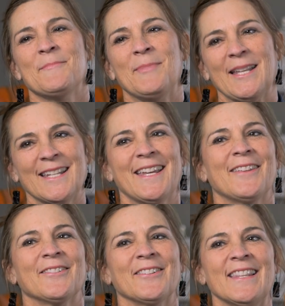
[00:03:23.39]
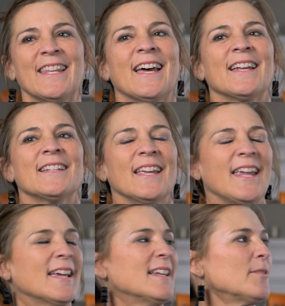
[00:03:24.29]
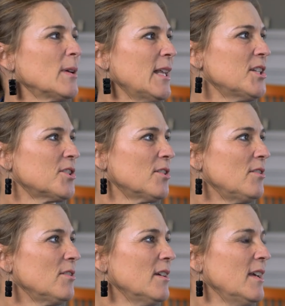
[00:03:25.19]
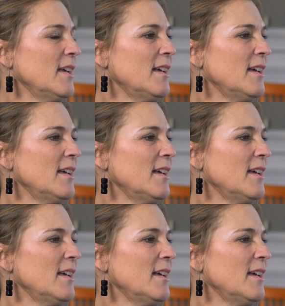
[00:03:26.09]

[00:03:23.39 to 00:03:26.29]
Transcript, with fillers: being together in that and a relational